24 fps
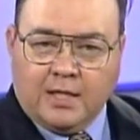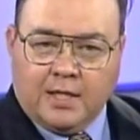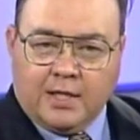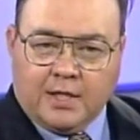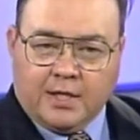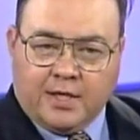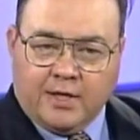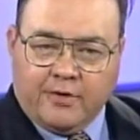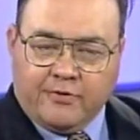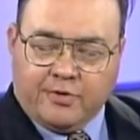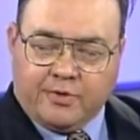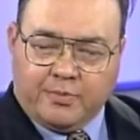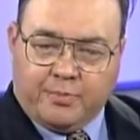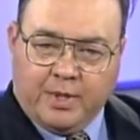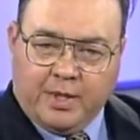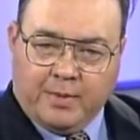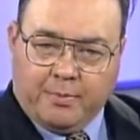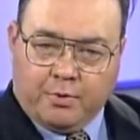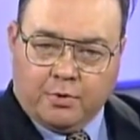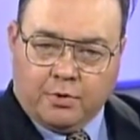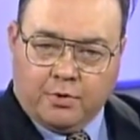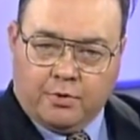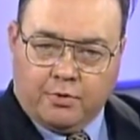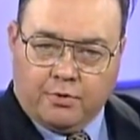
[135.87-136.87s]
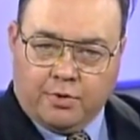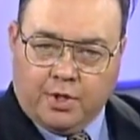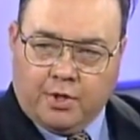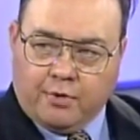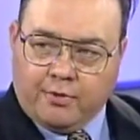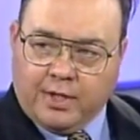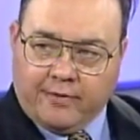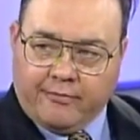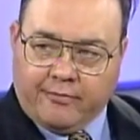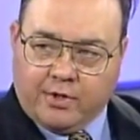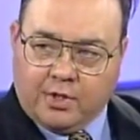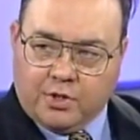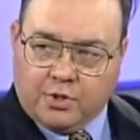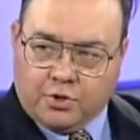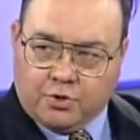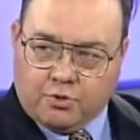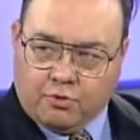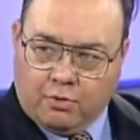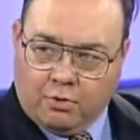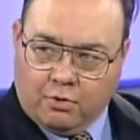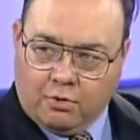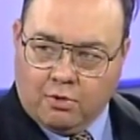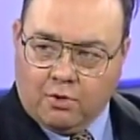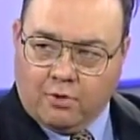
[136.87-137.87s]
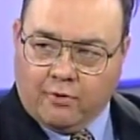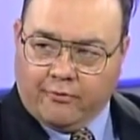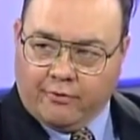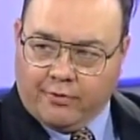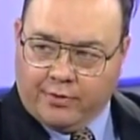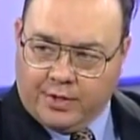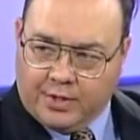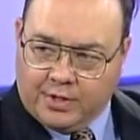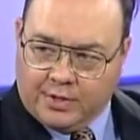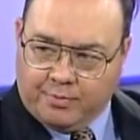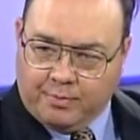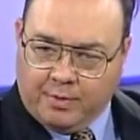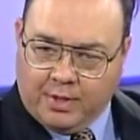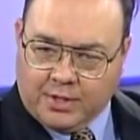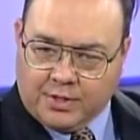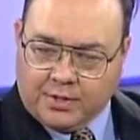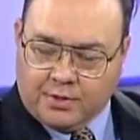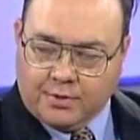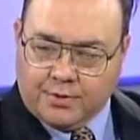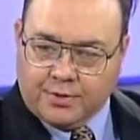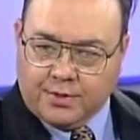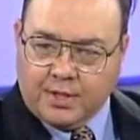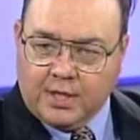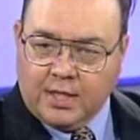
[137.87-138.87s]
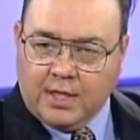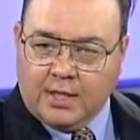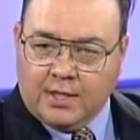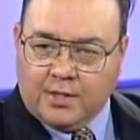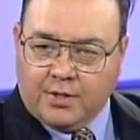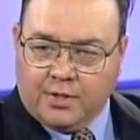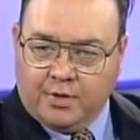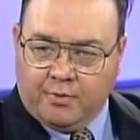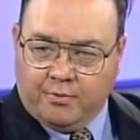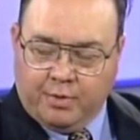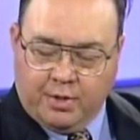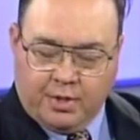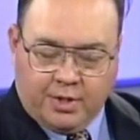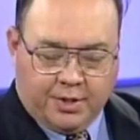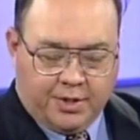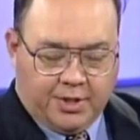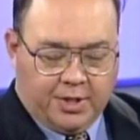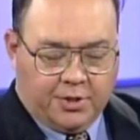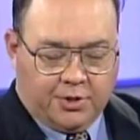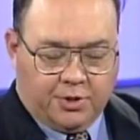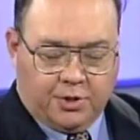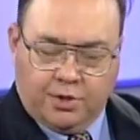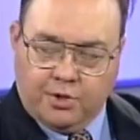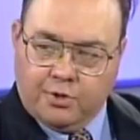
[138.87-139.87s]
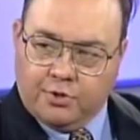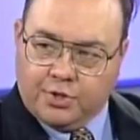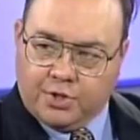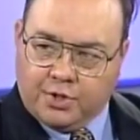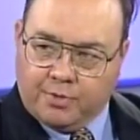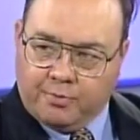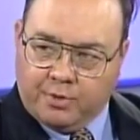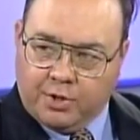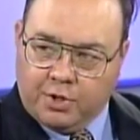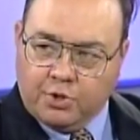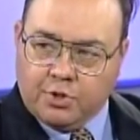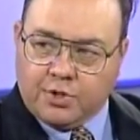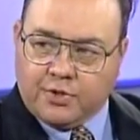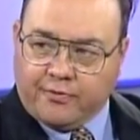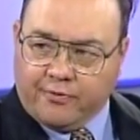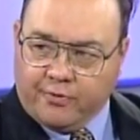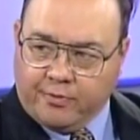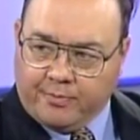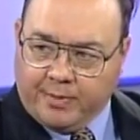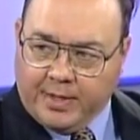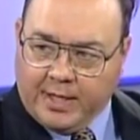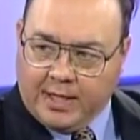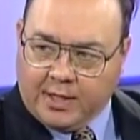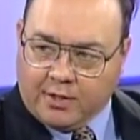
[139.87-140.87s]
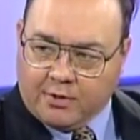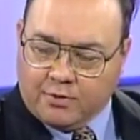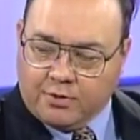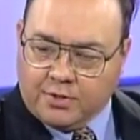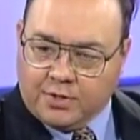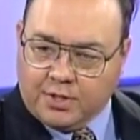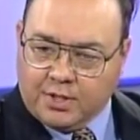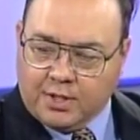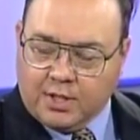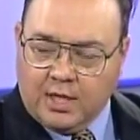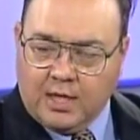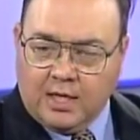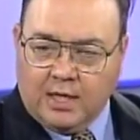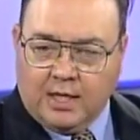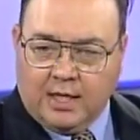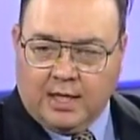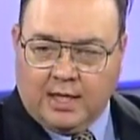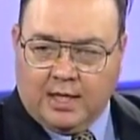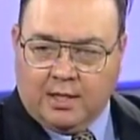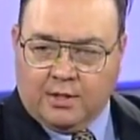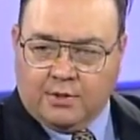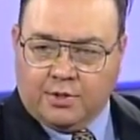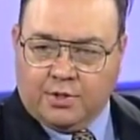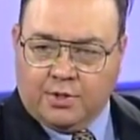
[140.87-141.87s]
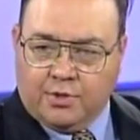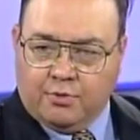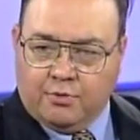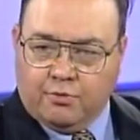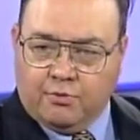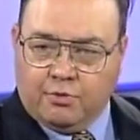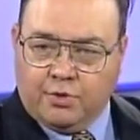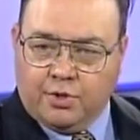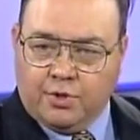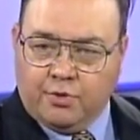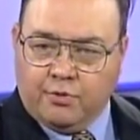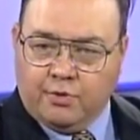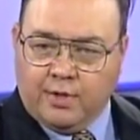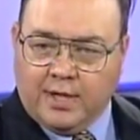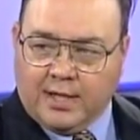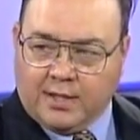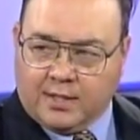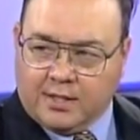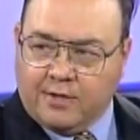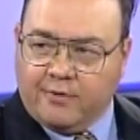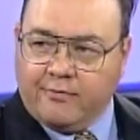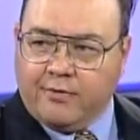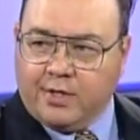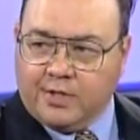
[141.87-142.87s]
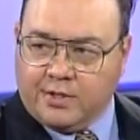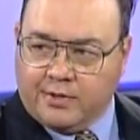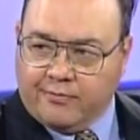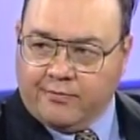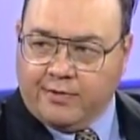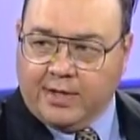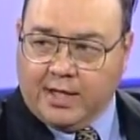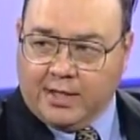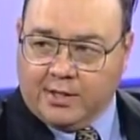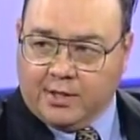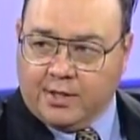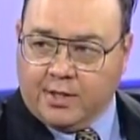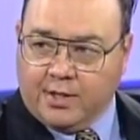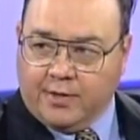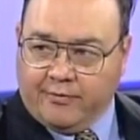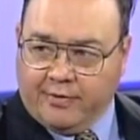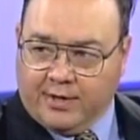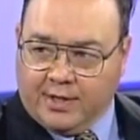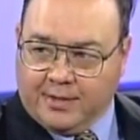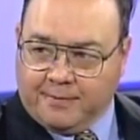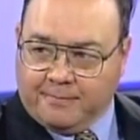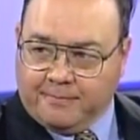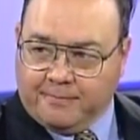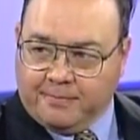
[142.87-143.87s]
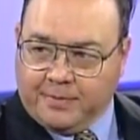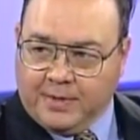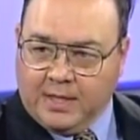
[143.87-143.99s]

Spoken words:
It gives people who don't have control over these muscles the ability to use them in useful patterns and to do activities of daily living.